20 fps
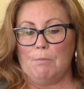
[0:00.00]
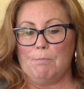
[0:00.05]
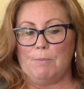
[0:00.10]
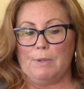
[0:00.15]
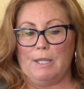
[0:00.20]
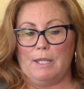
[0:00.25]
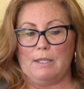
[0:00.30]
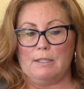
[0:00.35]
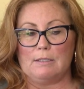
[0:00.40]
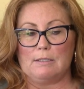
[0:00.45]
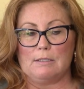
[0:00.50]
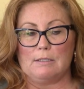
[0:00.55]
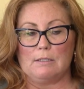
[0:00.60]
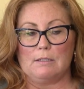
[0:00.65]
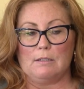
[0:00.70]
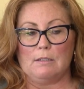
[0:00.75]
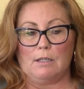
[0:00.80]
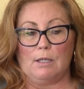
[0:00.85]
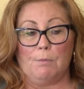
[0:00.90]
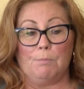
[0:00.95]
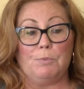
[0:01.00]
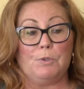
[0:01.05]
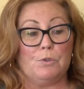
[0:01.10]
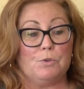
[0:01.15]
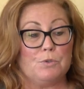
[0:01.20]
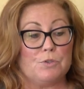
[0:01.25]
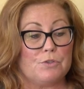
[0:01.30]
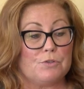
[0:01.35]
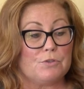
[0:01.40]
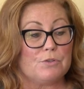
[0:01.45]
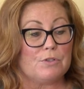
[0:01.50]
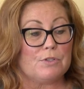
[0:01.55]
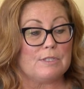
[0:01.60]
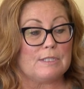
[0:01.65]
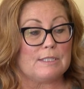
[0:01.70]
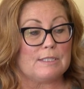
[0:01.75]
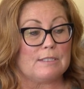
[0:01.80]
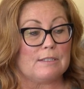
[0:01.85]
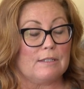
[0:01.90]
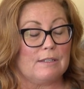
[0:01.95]
but
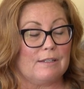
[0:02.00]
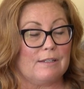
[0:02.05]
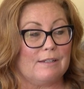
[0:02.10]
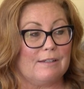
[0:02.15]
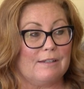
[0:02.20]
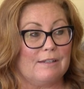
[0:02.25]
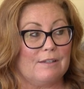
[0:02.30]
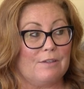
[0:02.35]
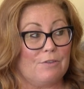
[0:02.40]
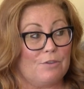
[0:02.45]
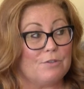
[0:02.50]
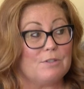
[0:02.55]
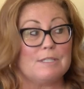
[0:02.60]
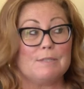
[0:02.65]
abusers uh, they're